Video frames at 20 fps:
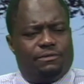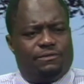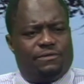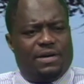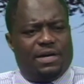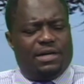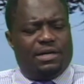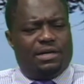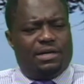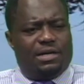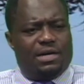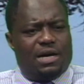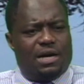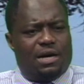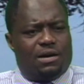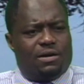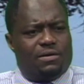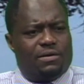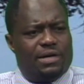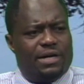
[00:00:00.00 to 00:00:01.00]
finding
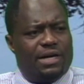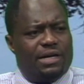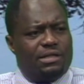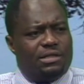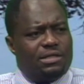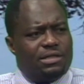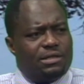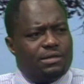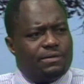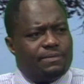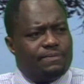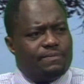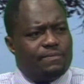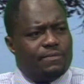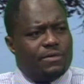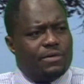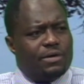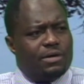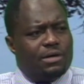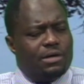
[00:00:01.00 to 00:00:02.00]
that connection.
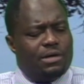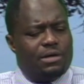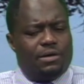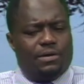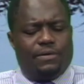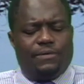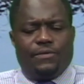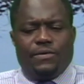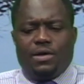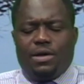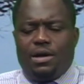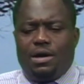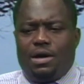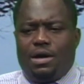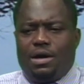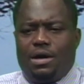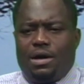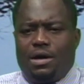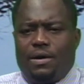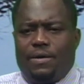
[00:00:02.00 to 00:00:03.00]
You know. Yeah.
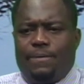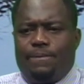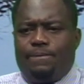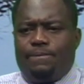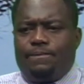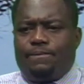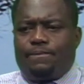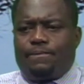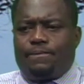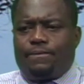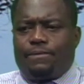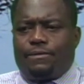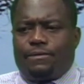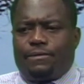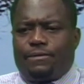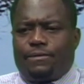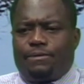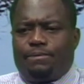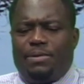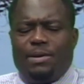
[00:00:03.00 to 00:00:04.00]
Um,
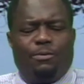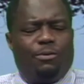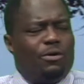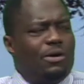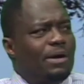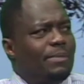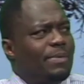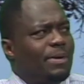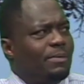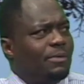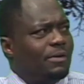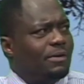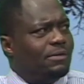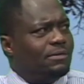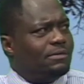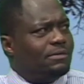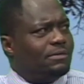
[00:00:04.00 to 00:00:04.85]
people are people.